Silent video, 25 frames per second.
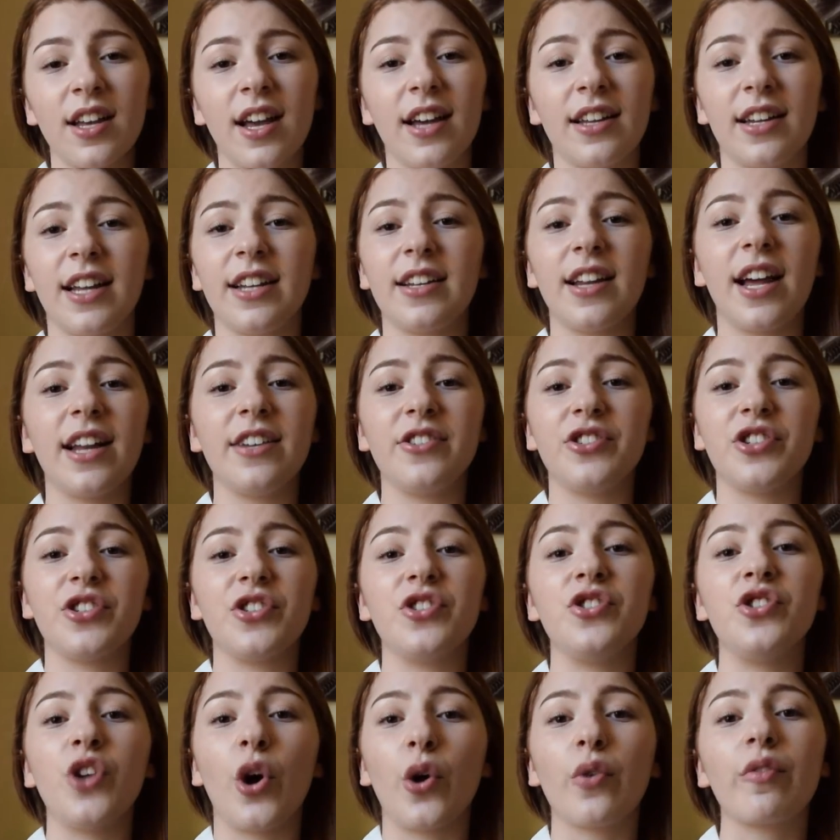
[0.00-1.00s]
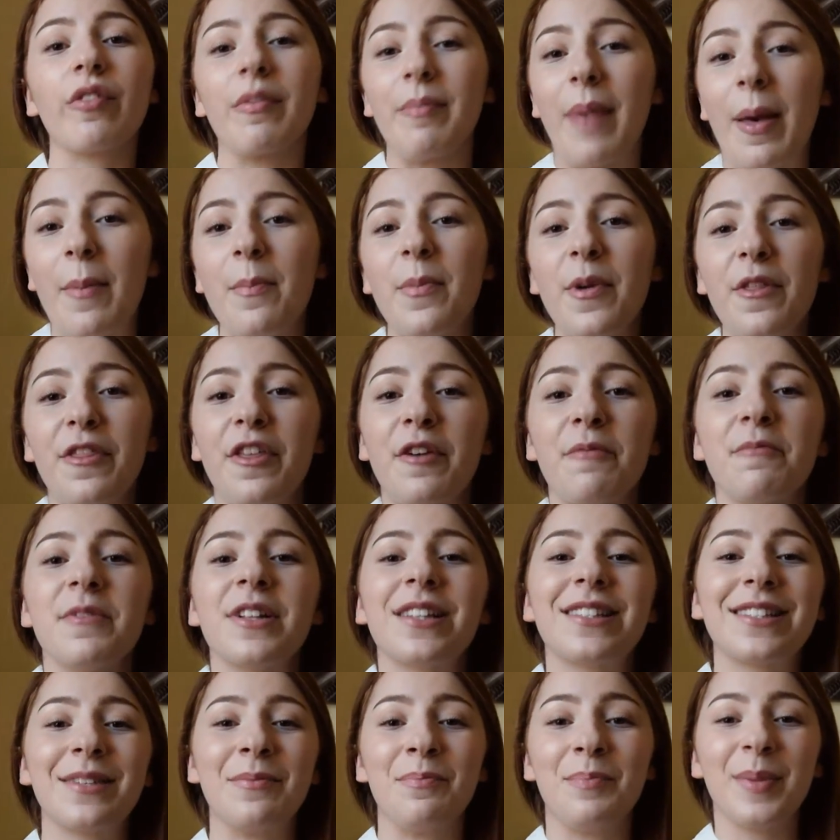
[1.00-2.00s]
I, I just don't remember them.
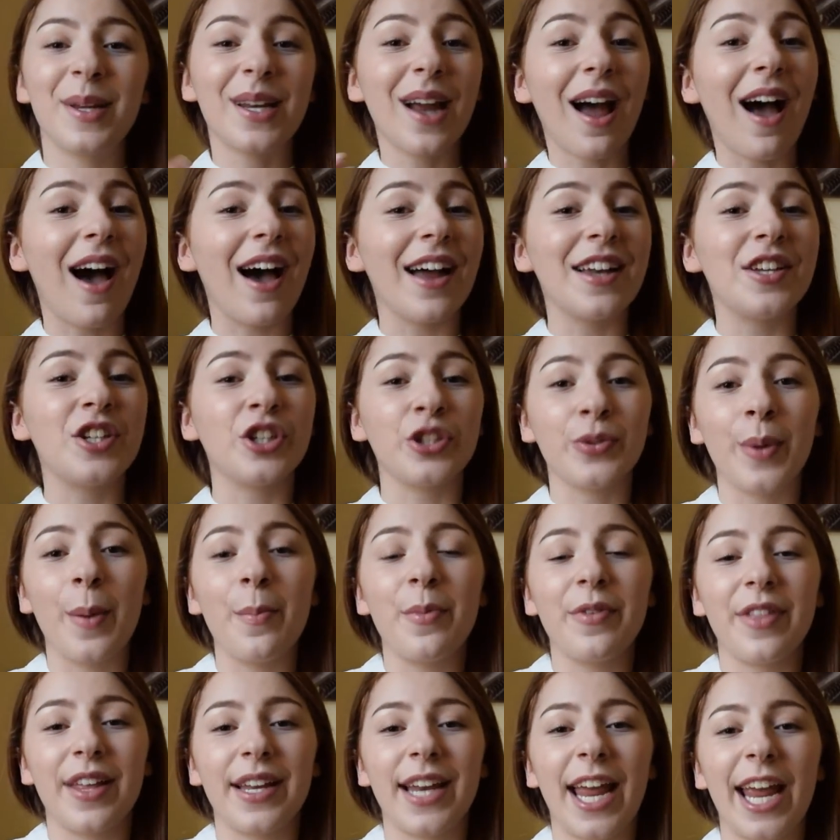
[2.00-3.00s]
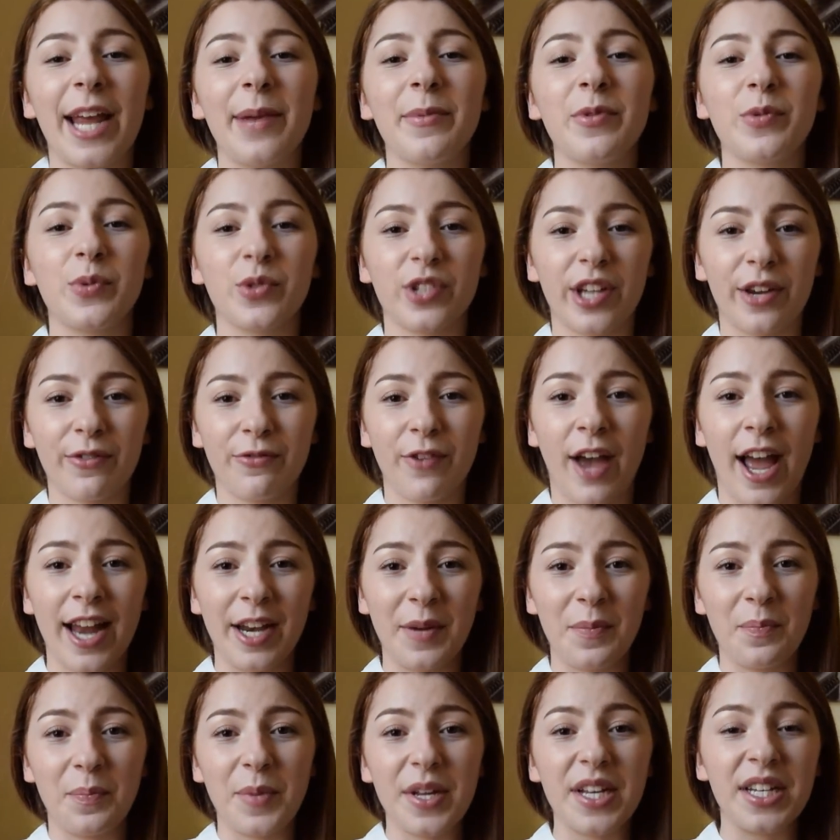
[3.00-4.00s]
It's a bit hard to remember their names, which I find
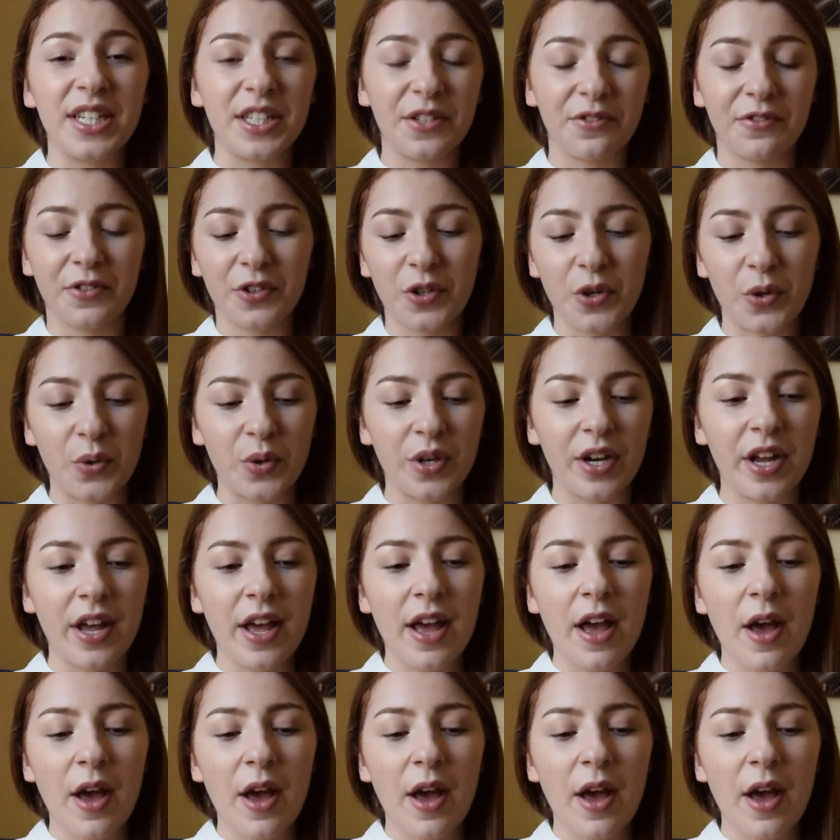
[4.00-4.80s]
a bit difficult.